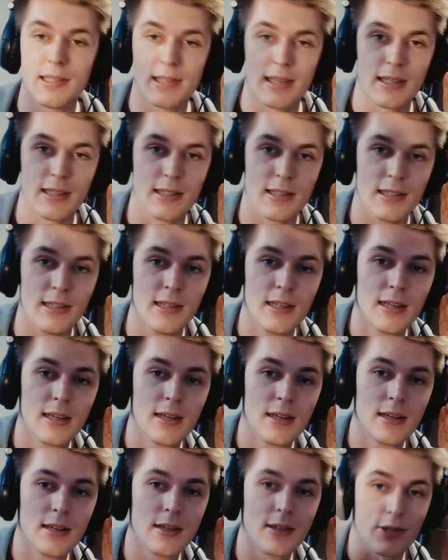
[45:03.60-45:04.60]
a
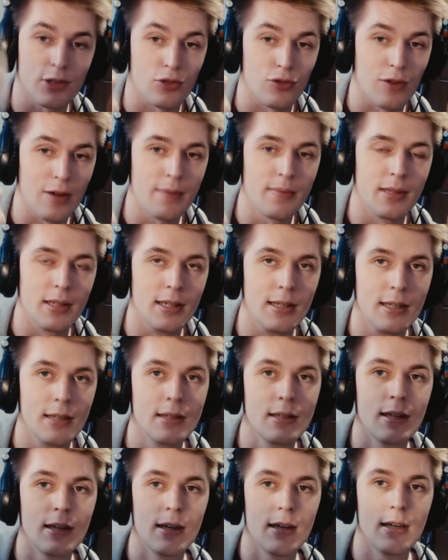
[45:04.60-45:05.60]
scrambler
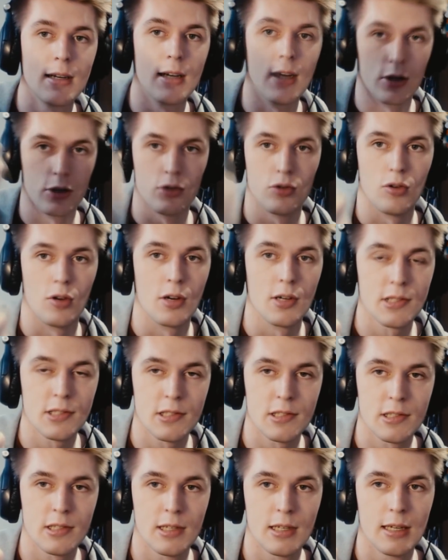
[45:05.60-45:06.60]

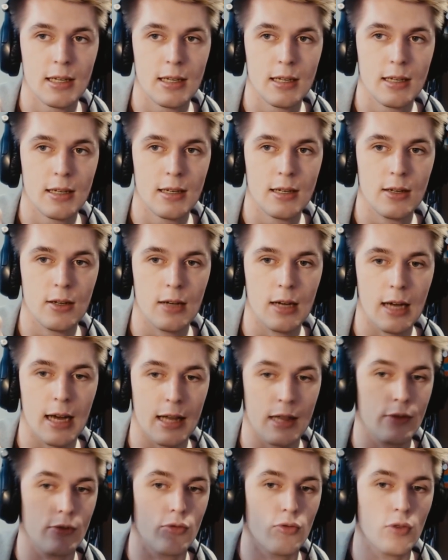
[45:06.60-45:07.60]
across,
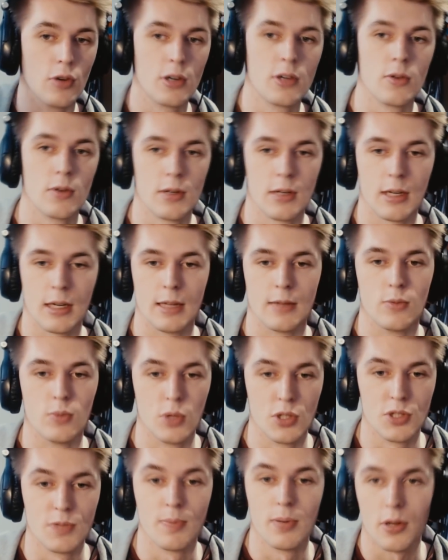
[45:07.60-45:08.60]
and the rook,
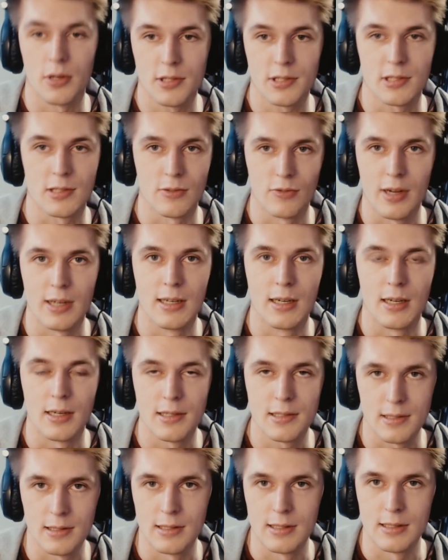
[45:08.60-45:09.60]
which blocks the radar
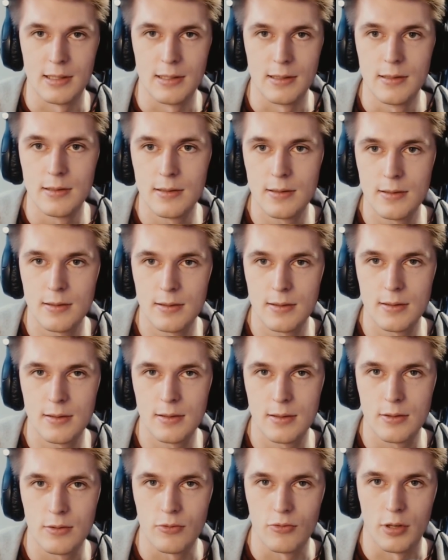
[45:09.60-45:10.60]
so the
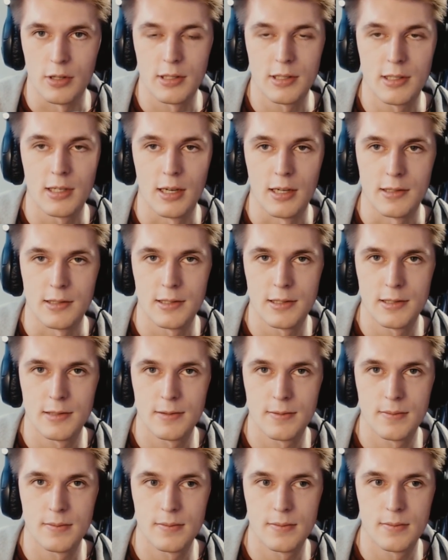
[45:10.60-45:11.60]
rook can't
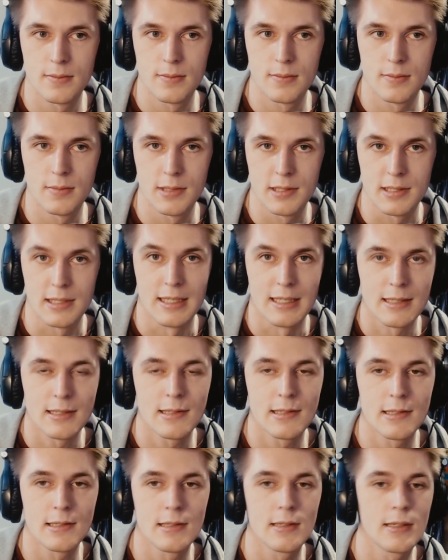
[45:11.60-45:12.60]
see
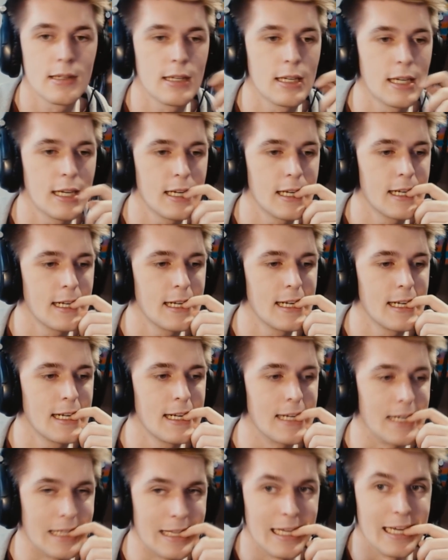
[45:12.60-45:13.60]
it.
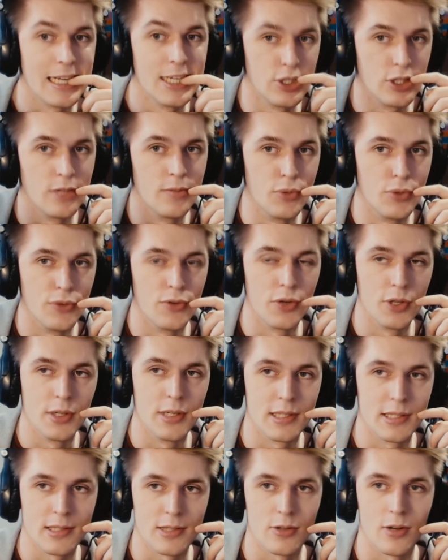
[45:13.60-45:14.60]
And then you can move your
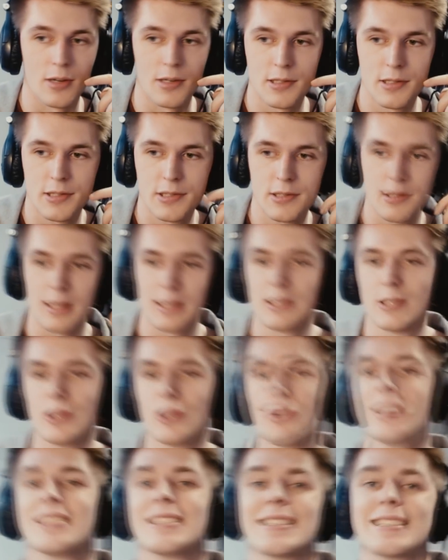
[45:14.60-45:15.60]
units across. Like, you're
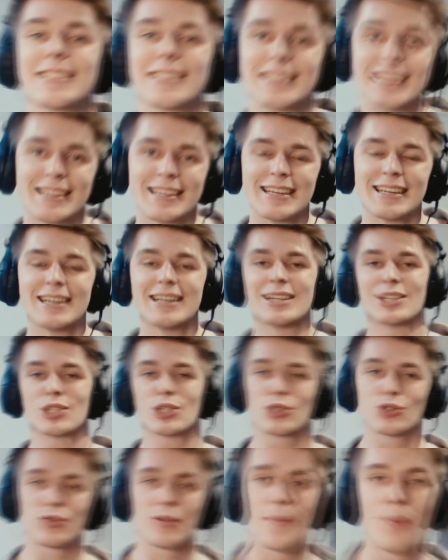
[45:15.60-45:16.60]
creating
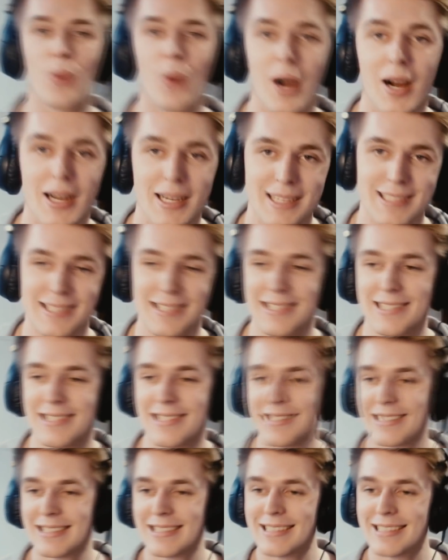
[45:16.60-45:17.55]
tripwires.